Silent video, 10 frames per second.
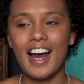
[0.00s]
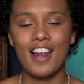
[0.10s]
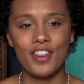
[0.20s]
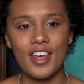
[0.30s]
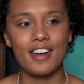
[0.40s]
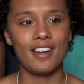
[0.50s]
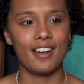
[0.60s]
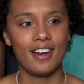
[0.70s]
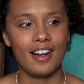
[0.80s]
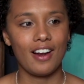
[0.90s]
And
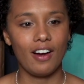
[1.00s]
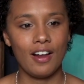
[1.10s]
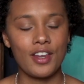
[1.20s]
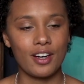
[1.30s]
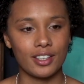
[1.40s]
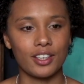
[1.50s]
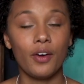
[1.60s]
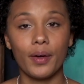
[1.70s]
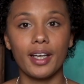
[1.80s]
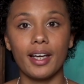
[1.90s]
then I was like,
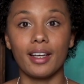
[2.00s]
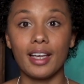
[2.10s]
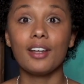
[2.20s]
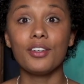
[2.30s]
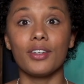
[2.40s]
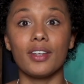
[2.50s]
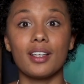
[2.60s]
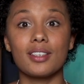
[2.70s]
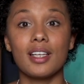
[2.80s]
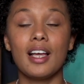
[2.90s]
oh, okay, I can do
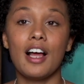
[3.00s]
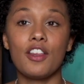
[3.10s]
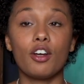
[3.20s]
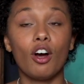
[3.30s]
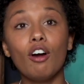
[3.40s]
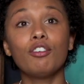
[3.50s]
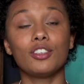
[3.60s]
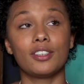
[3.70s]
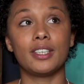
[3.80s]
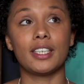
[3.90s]
this. And then
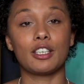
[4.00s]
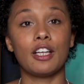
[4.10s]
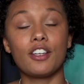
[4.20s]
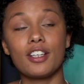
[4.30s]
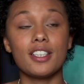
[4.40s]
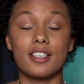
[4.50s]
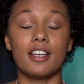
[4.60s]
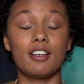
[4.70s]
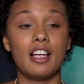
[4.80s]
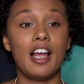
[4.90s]
after the, and then I did
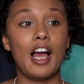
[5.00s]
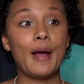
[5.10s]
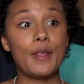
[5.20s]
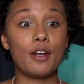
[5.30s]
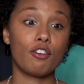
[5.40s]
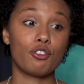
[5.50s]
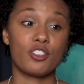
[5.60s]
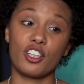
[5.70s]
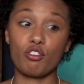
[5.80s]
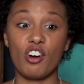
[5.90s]
it. And then
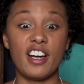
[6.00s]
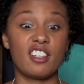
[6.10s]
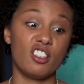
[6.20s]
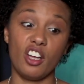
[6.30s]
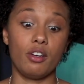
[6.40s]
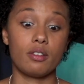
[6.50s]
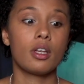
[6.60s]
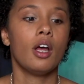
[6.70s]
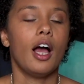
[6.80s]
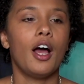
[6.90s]
afterwards I cried
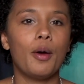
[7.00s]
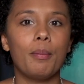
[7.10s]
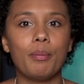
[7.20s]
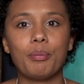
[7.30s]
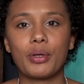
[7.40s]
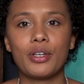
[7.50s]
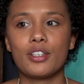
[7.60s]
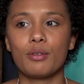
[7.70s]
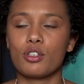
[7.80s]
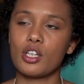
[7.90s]
loads,
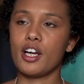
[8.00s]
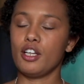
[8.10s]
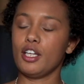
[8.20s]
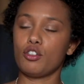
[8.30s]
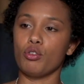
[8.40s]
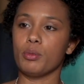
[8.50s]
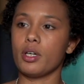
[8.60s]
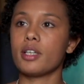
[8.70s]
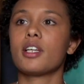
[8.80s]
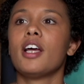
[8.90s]
because I was kind of like
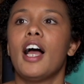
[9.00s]
traumatized.